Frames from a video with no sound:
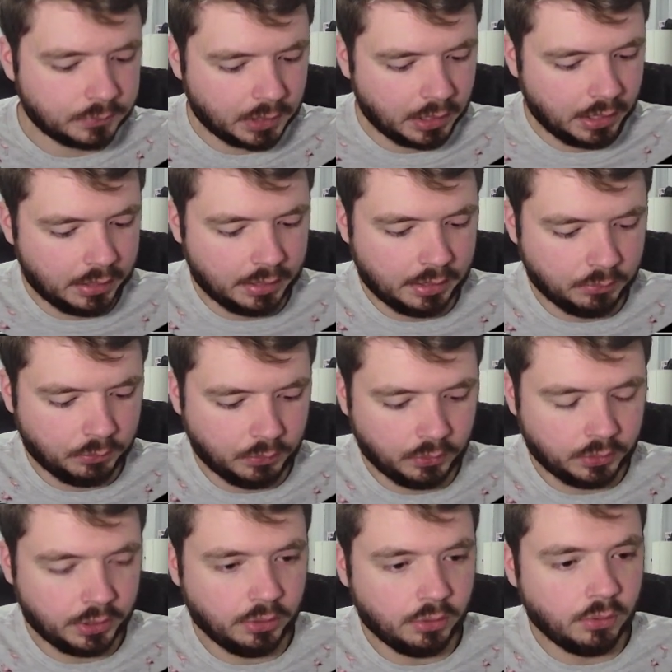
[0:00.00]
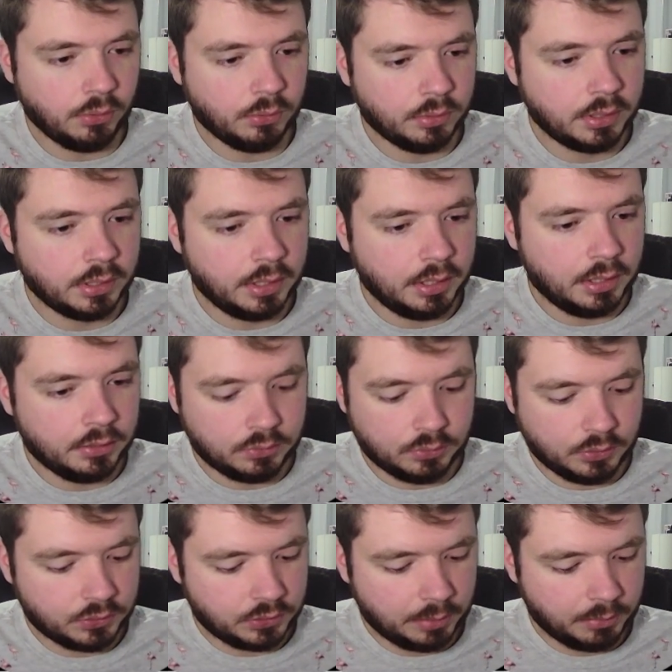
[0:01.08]
And then we'll go do
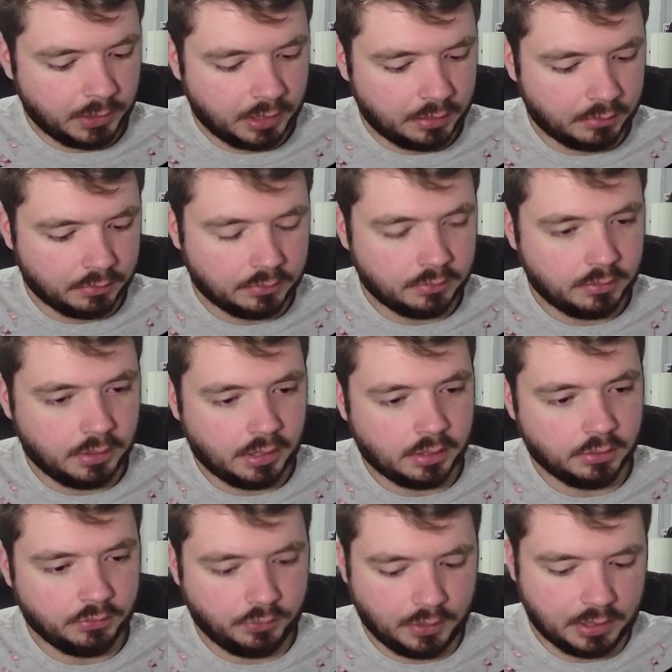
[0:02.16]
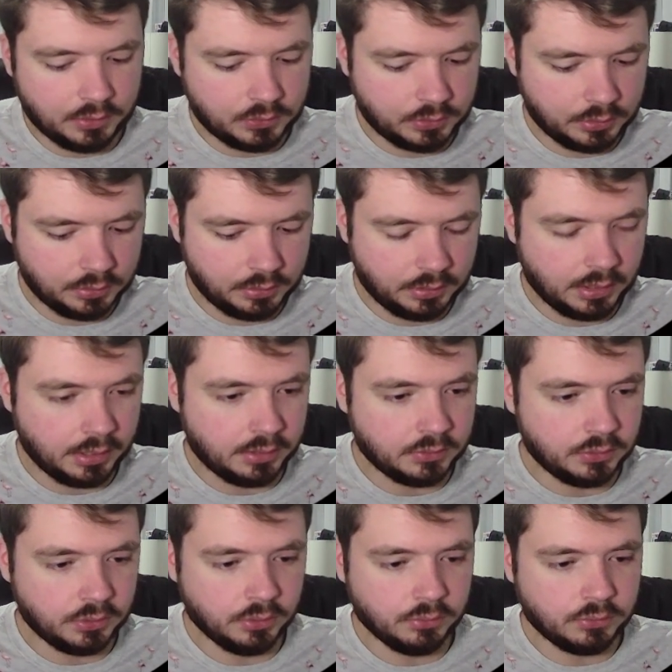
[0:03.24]
the same thing. Interface
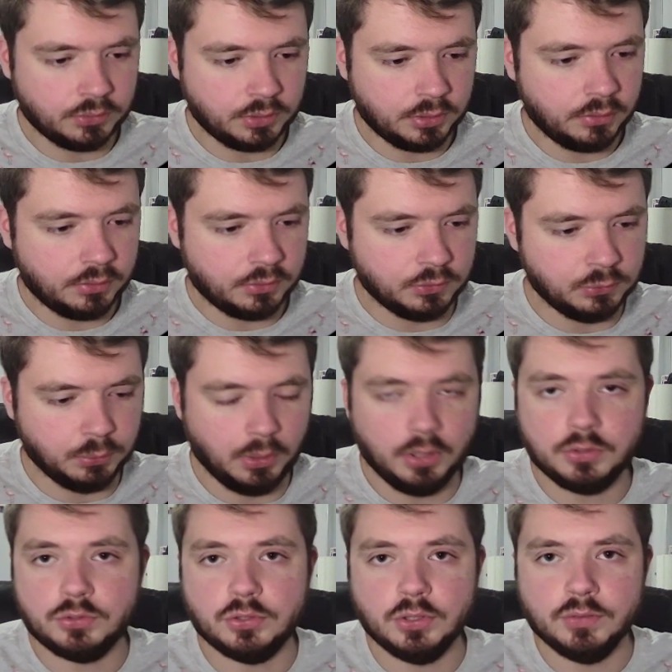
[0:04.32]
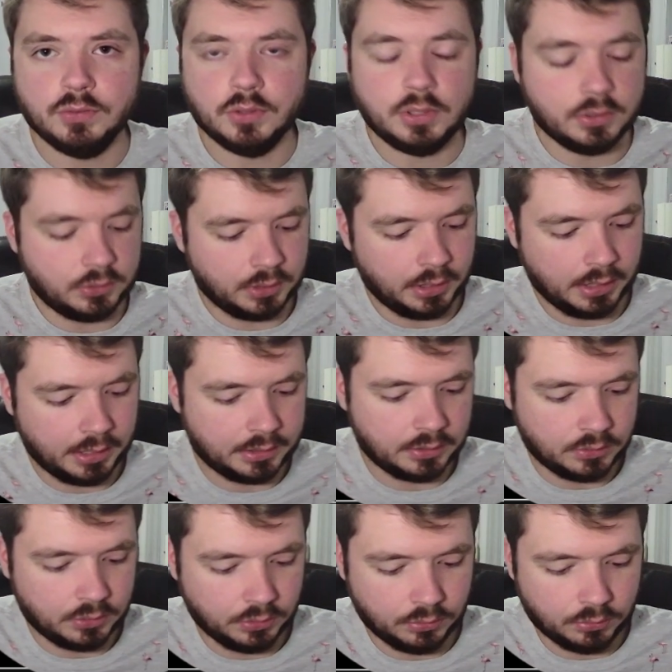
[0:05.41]
gig00. This is where our server is
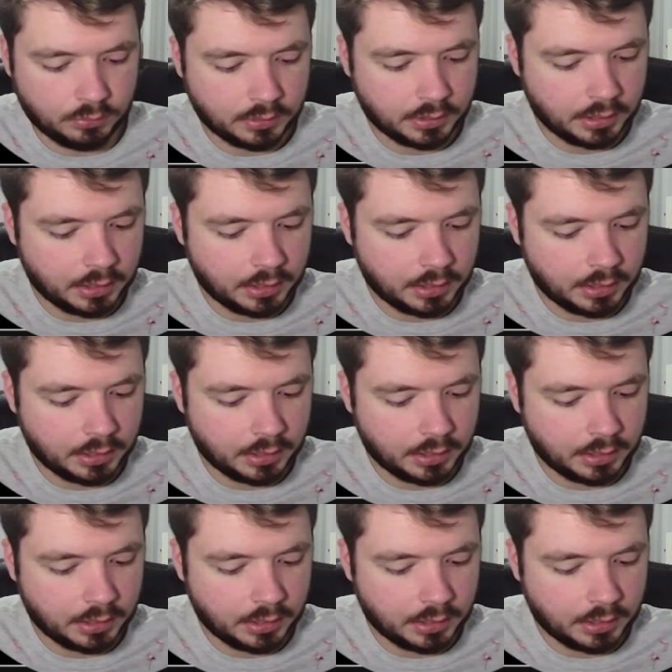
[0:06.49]
connected to.